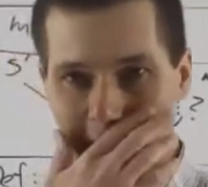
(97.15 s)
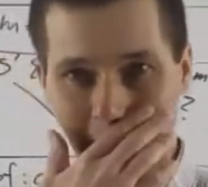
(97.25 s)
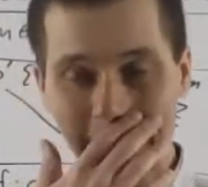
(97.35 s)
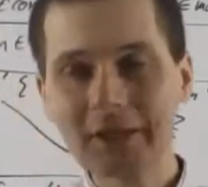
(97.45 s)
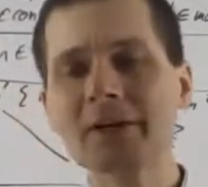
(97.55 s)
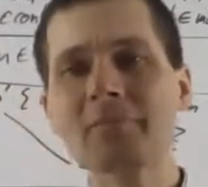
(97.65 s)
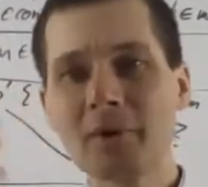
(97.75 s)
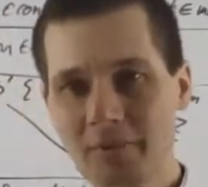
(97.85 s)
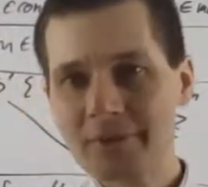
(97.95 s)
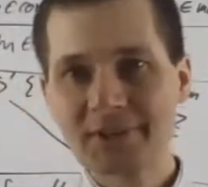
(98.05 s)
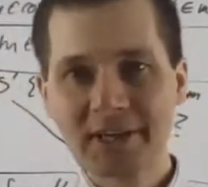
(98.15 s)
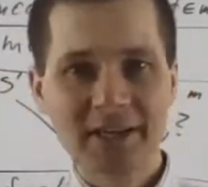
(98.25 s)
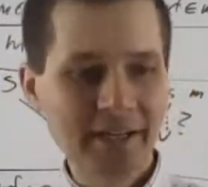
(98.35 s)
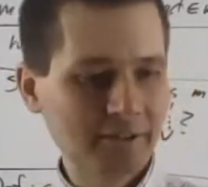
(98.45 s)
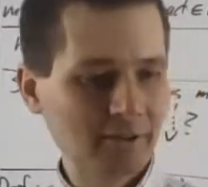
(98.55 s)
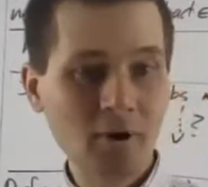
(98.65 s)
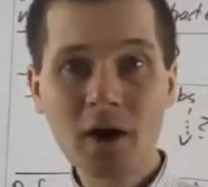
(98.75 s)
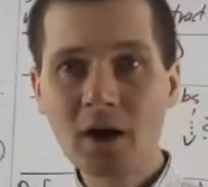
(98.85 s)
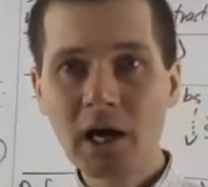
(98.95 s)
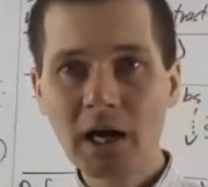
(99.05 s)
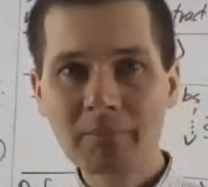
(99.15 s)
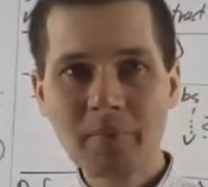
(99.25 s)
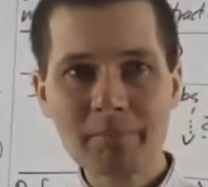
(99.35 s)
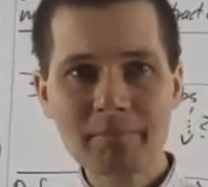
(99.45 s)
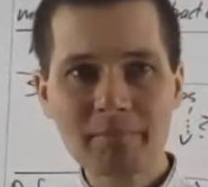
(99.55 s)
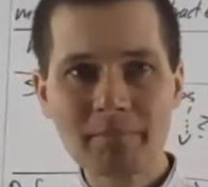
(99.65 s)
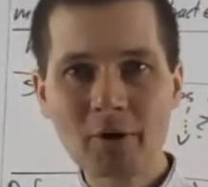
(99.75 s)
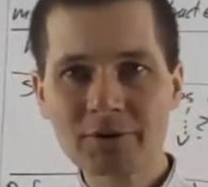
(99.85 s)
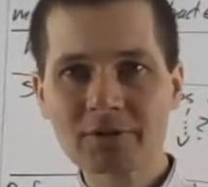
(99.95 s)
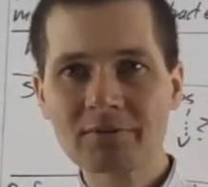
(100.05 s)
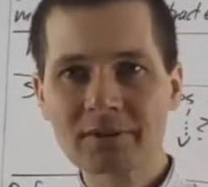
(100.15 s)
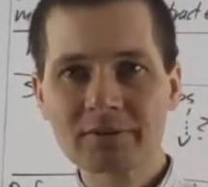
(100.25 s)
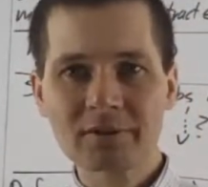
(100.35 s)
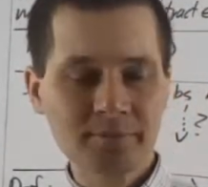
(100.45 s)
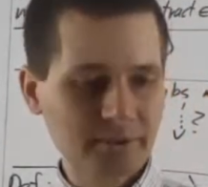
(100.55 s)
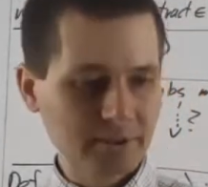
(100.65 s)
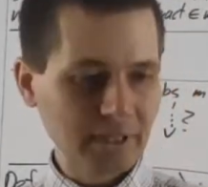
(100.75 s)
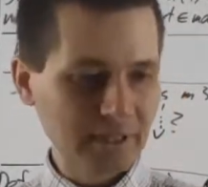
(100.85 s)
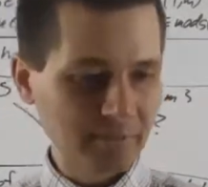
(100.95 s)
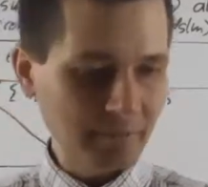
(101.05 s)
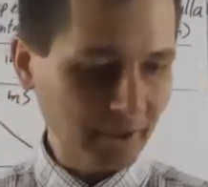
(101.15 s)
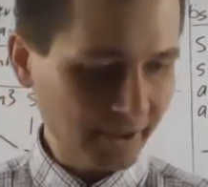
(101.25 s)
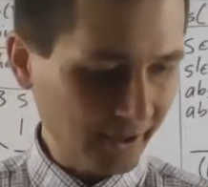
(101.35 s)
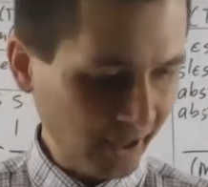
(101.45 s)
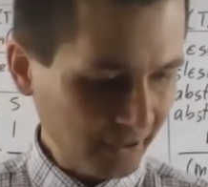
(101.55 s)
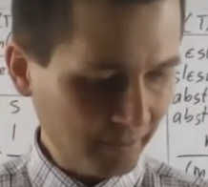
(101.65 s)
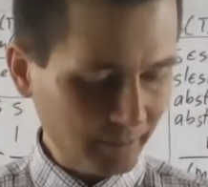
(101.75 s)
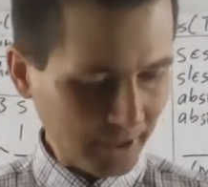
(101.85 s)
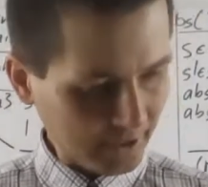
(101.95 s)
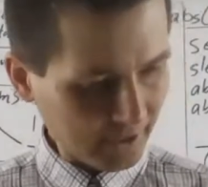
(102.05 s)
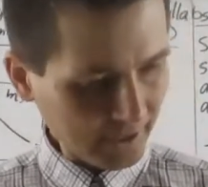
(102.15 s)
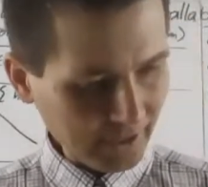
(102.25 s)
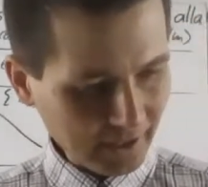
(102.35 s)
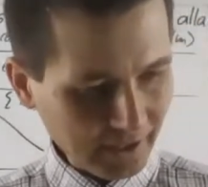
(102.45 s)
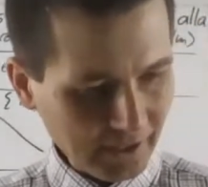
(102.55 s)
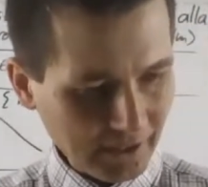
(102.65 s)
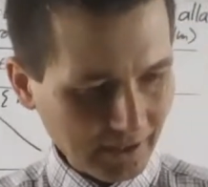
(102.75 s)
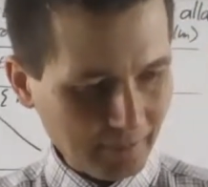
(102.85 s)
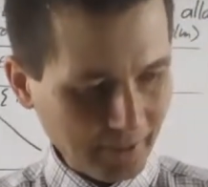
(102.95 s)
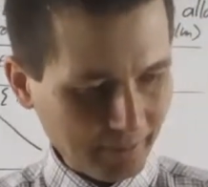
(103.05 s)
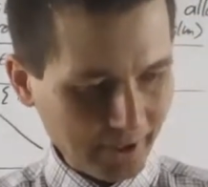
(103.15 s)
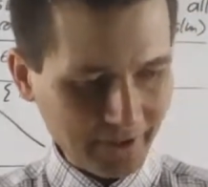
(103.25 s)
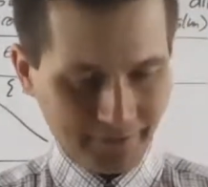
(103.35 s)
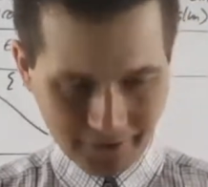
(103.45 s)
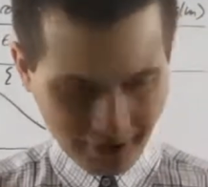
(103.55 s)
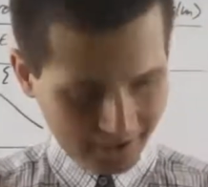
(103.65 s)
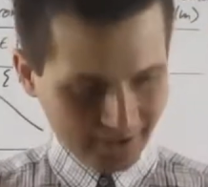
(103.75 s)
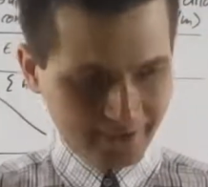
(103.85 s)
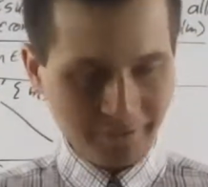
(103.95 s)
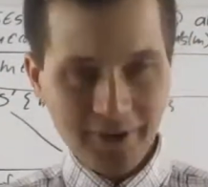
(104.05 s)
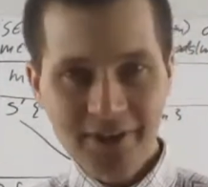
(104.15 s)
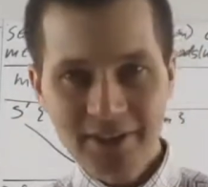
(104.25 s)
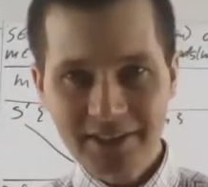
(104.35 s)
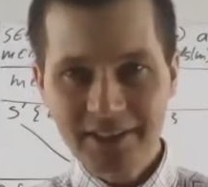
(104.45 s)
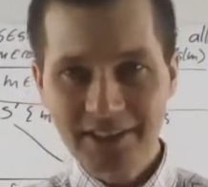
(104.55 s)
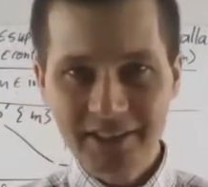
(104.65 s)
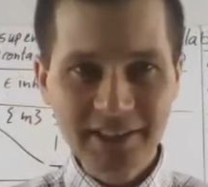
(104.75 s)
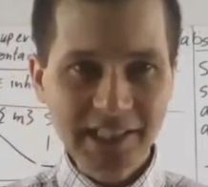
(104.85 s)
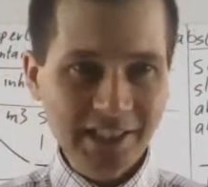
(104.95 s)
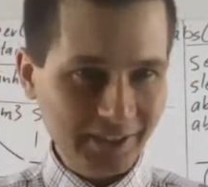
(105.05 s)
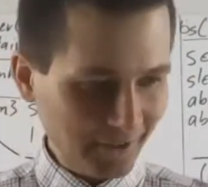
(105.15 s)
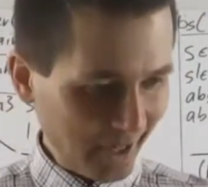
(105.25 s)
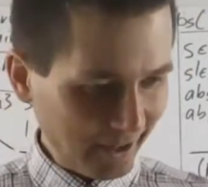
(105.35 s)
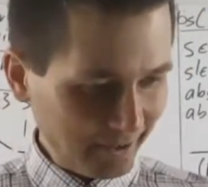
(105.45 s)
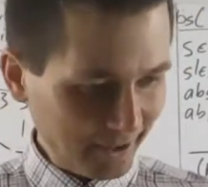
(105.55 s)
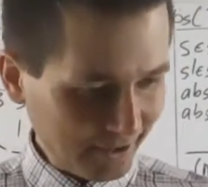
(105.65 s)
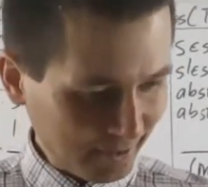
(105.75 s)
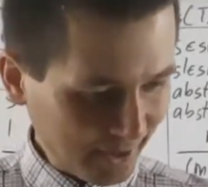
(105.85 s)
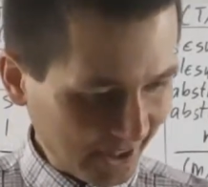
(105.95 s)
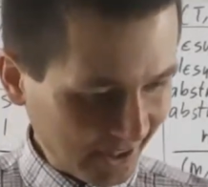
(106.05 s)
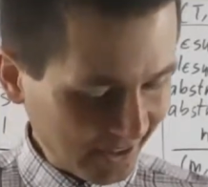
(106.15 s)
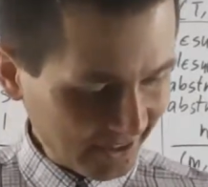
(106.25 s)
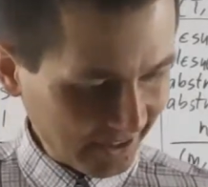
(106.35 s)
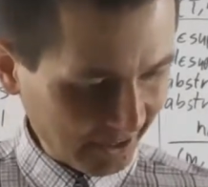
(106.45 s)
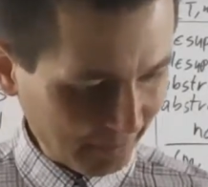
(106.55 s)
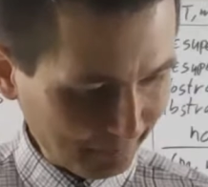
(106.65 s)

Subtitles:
Looking at Marmoset, I know most of the groups are done, but if you're not, that's fine. You have until midnight tonight.